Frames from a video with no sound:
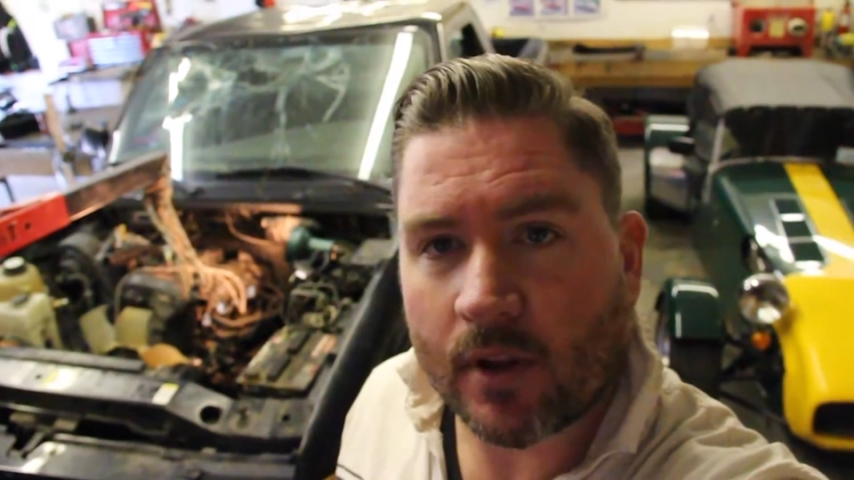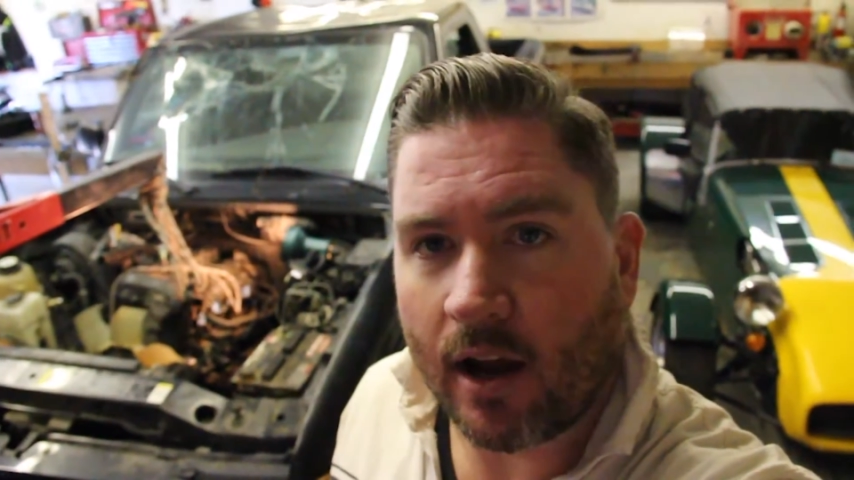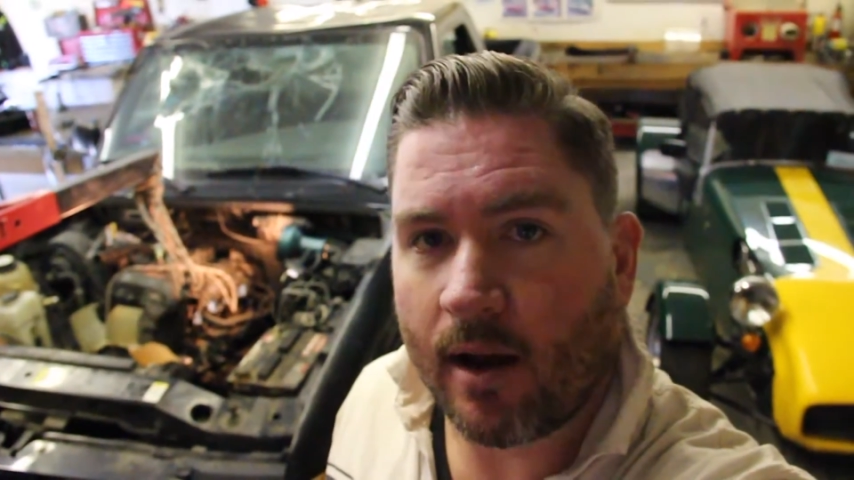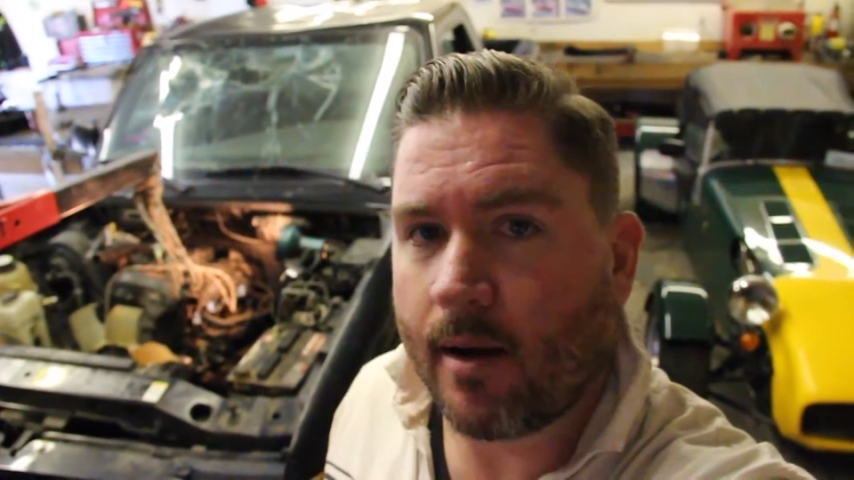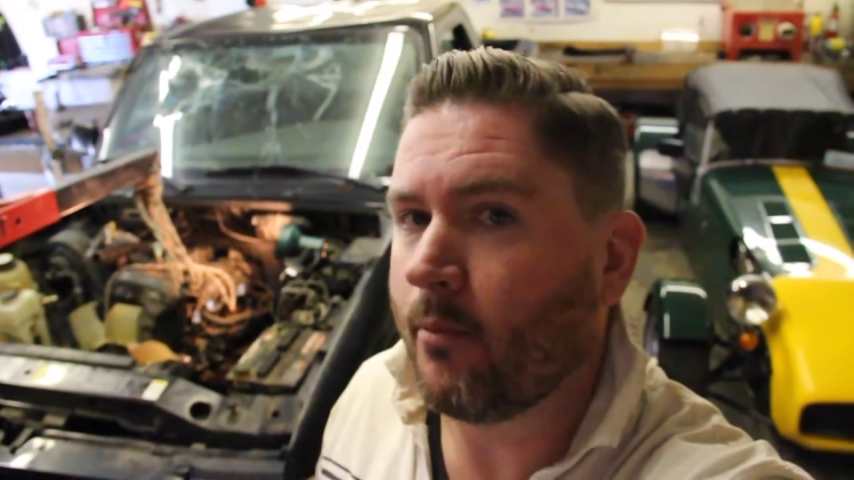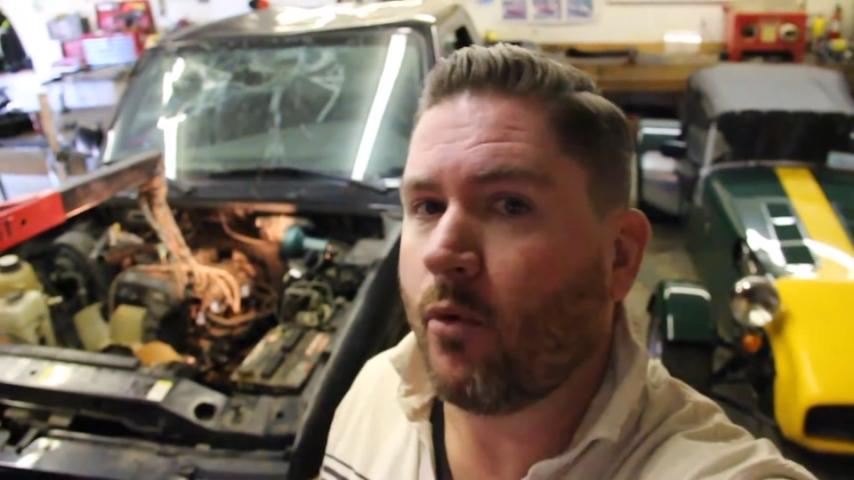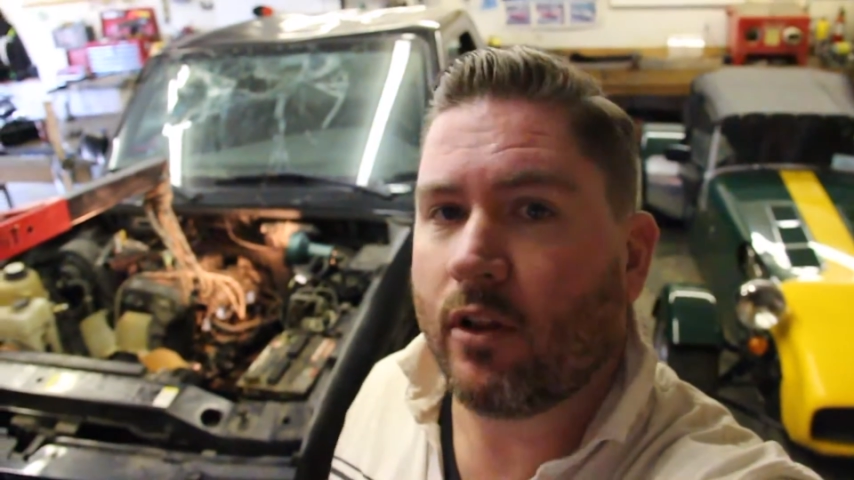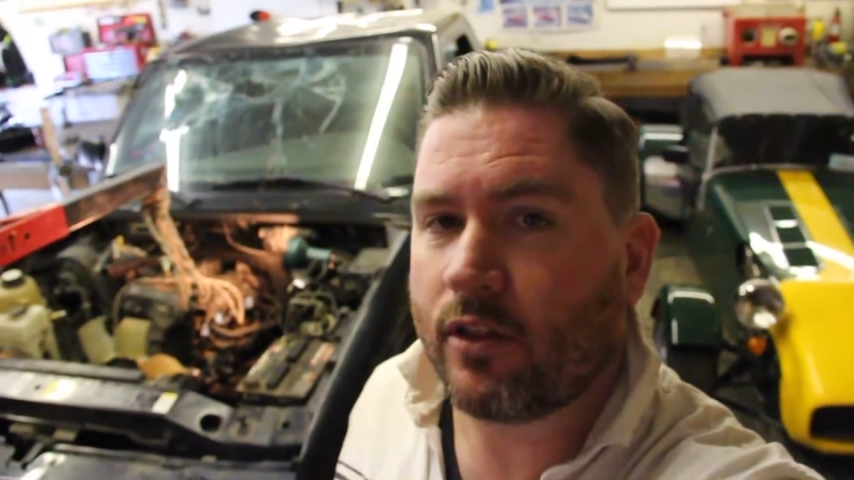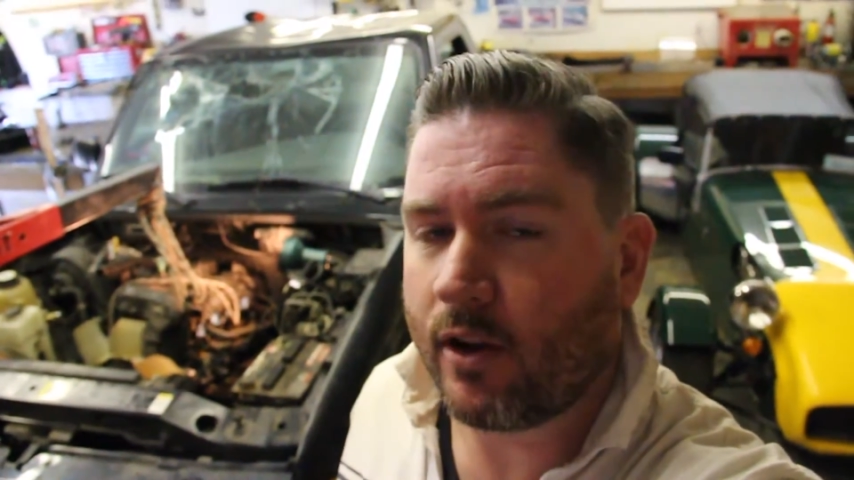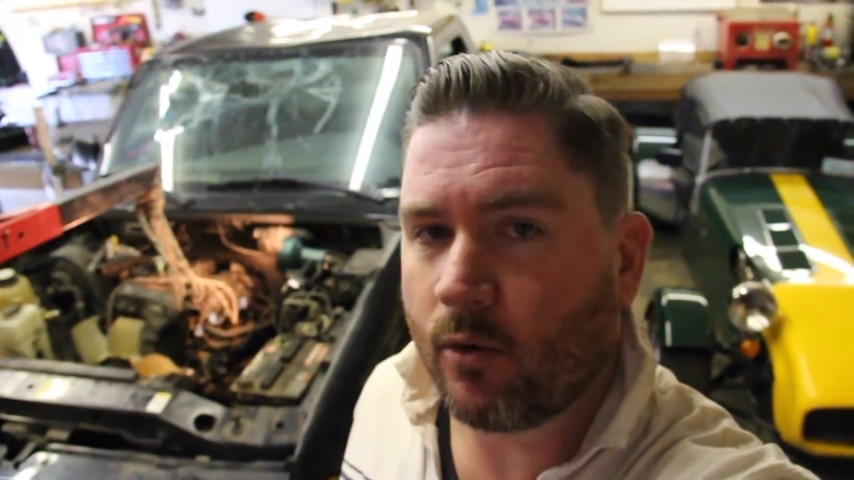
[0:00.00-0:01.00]

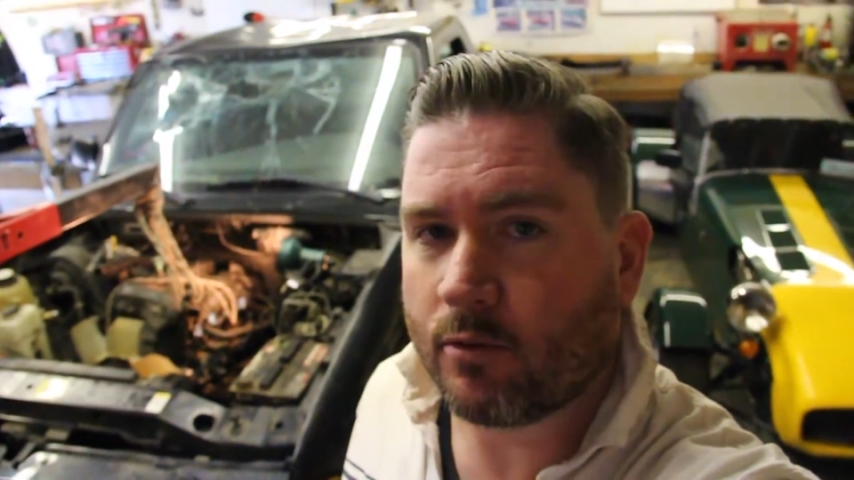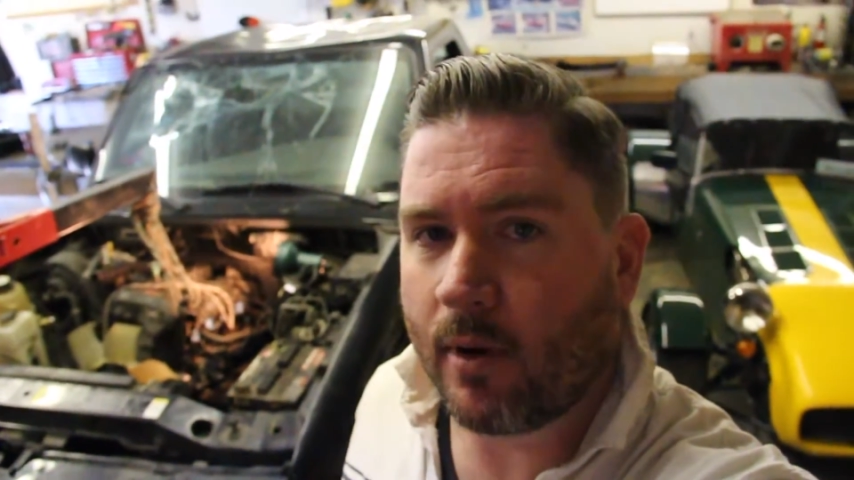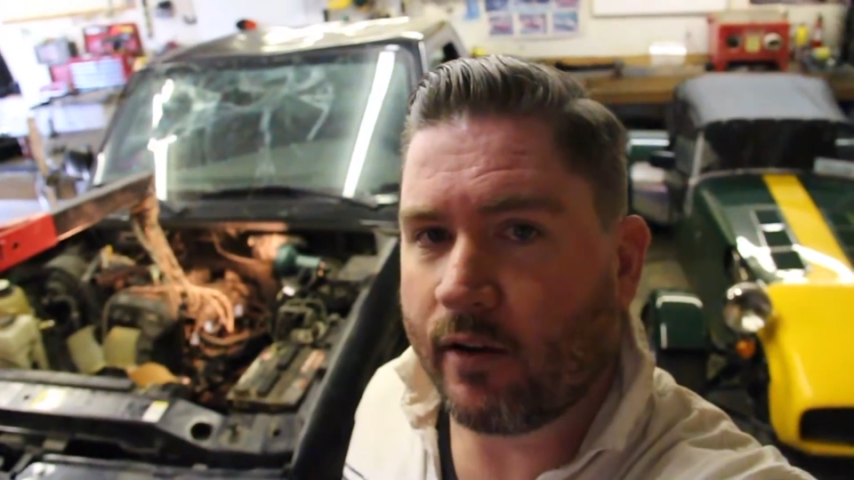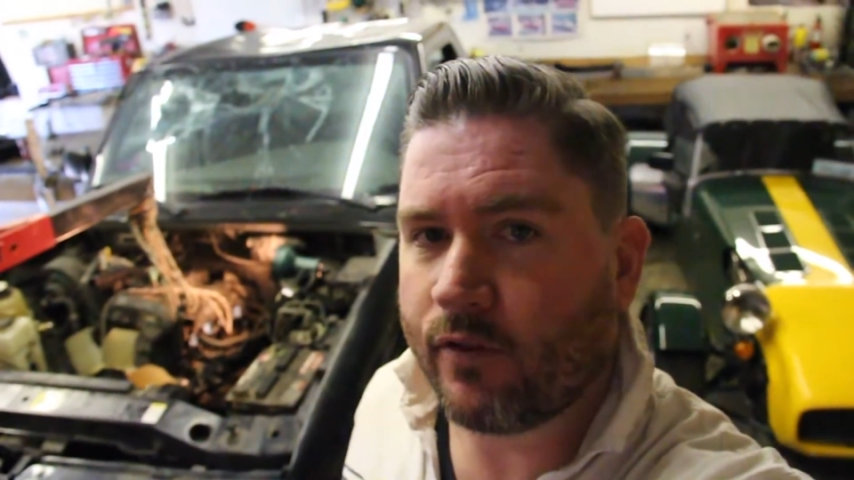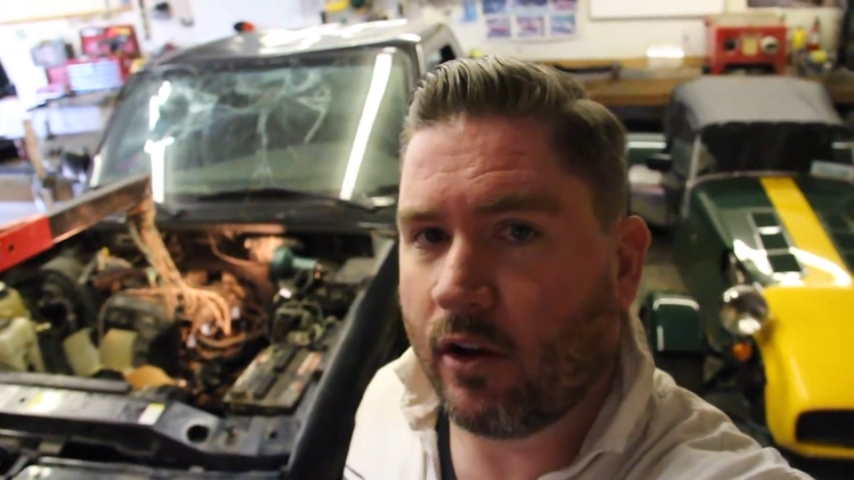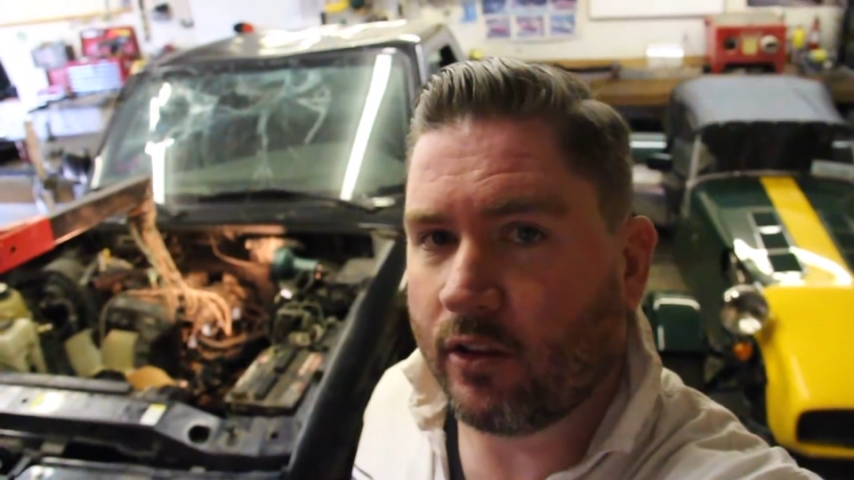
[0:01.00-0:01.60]
One thing was my fault.